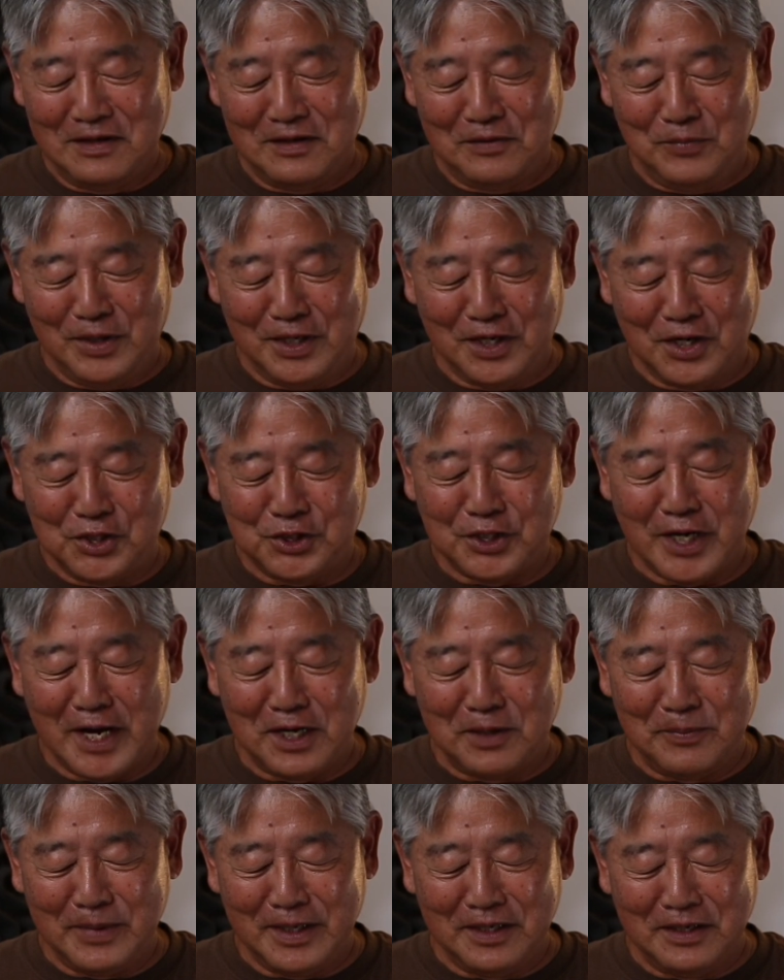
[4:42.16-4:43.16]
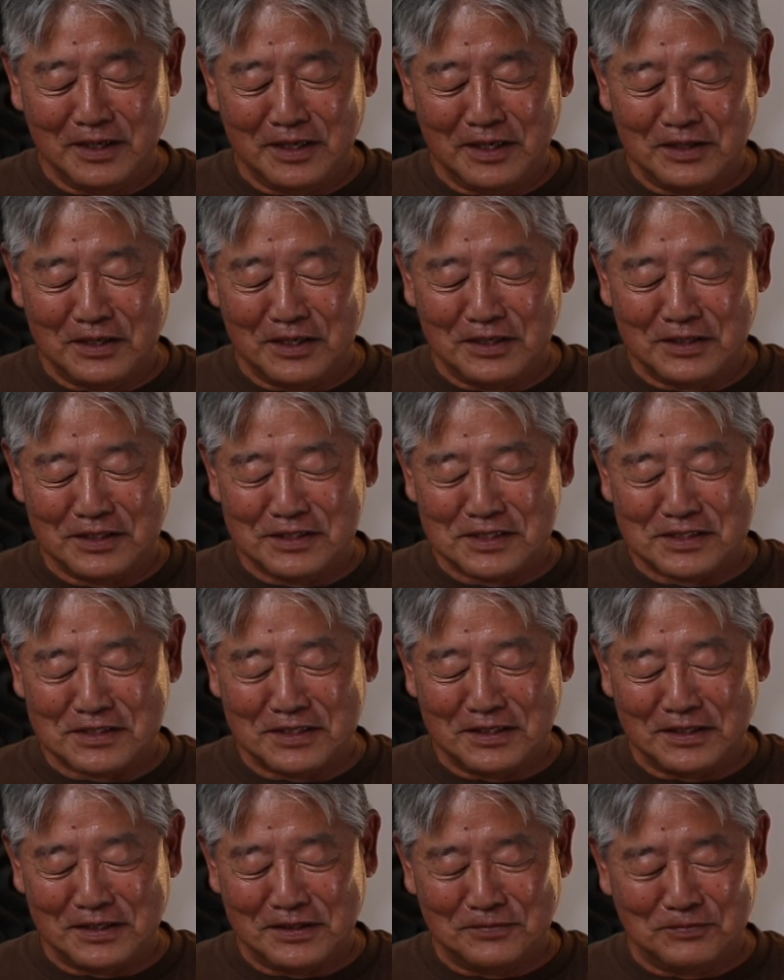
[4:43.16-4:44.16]
being a Chinaman, it just
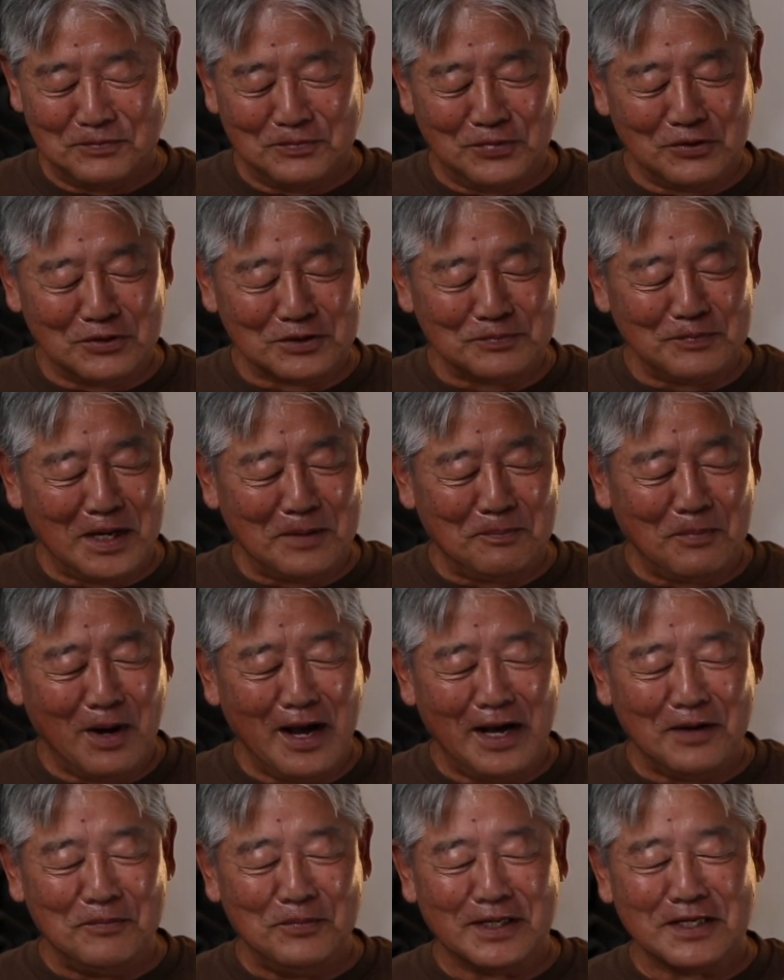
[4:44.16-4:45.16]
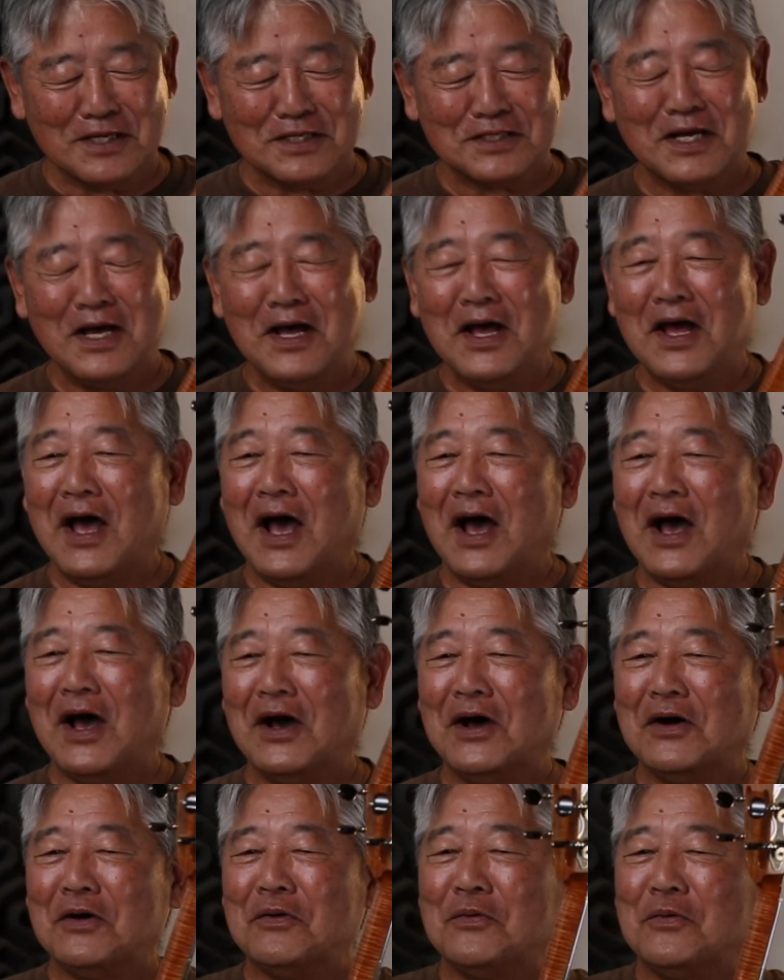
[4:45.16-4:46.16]
blows my mind, because
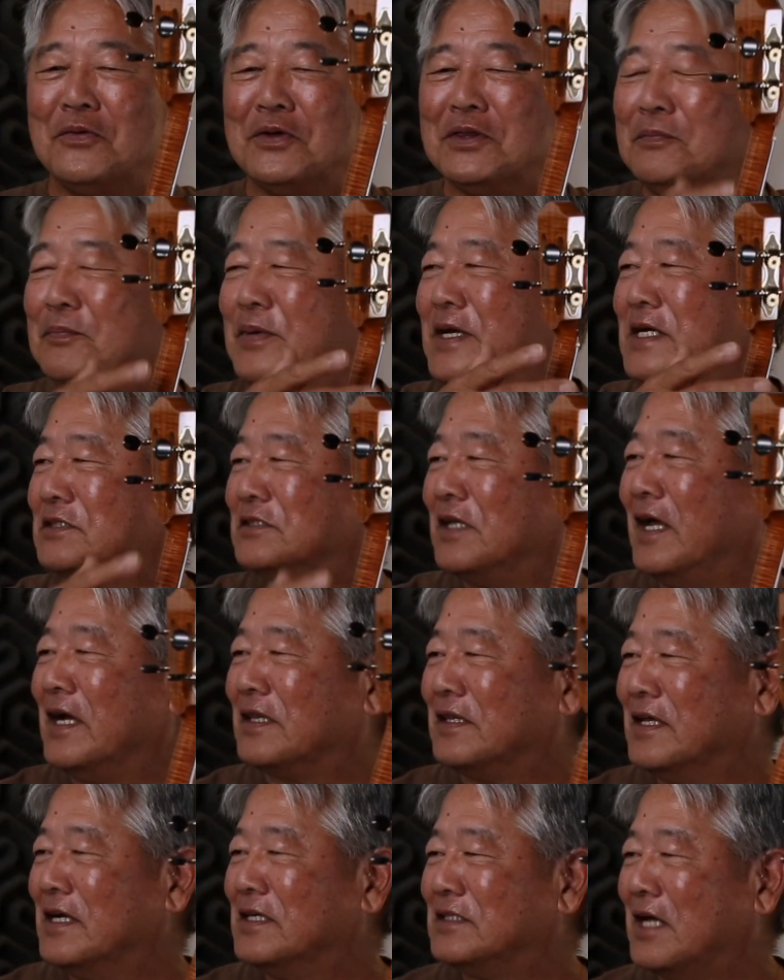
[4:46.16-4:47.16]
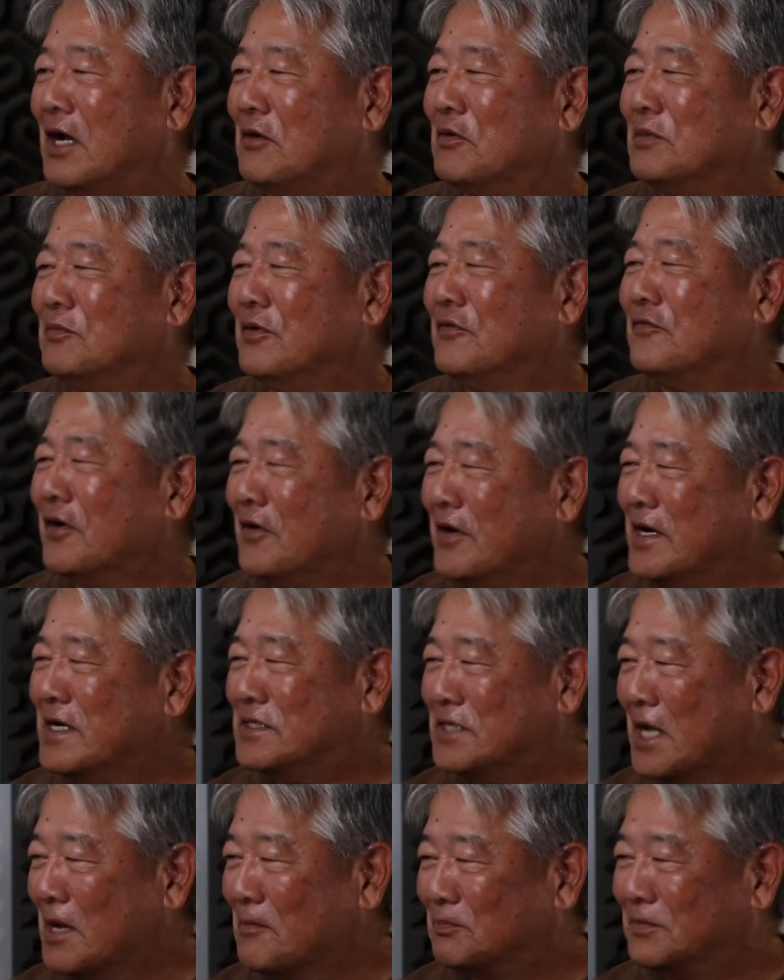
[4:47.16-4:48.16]
with a piece like this, I would be very
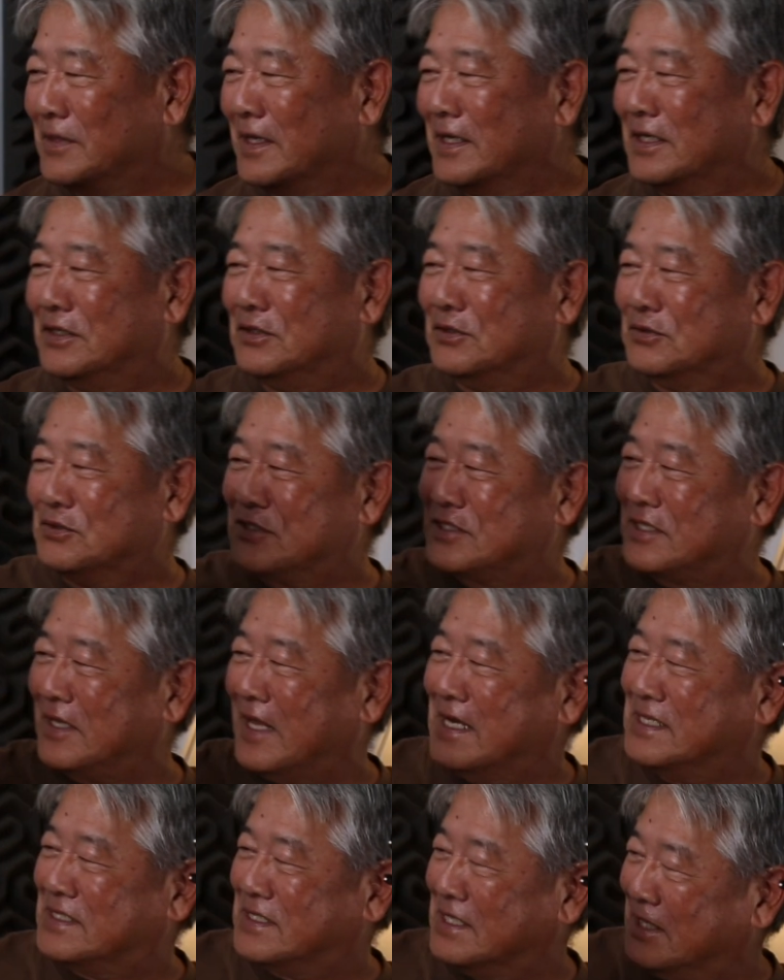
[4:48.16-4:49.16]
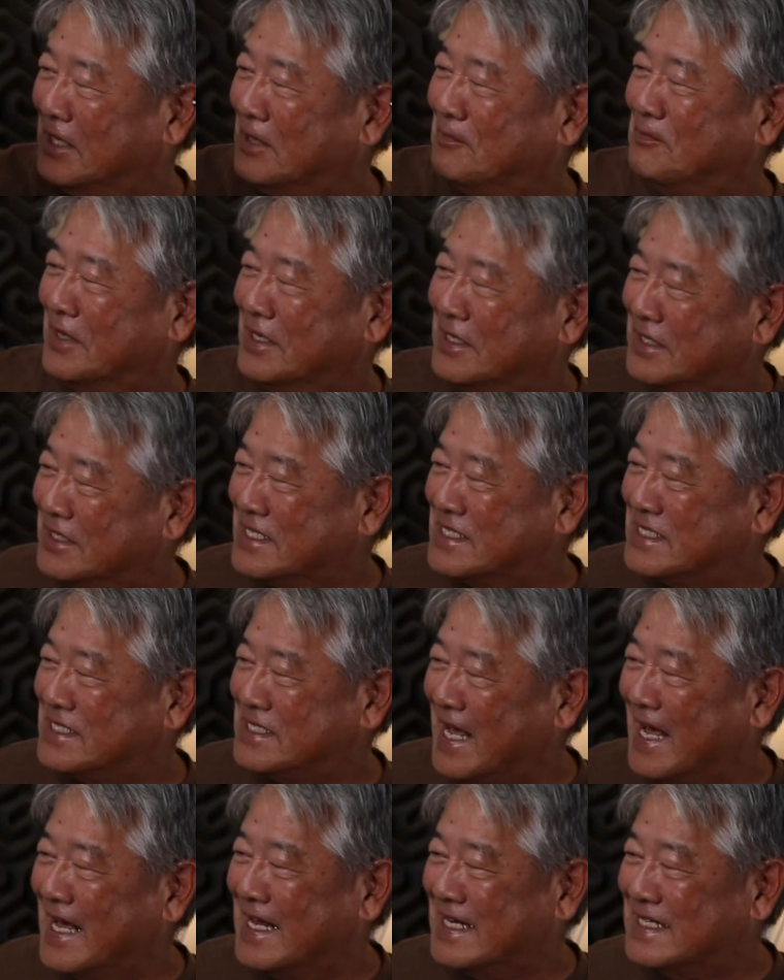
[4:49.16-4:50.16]
tempted to slice it up into sets.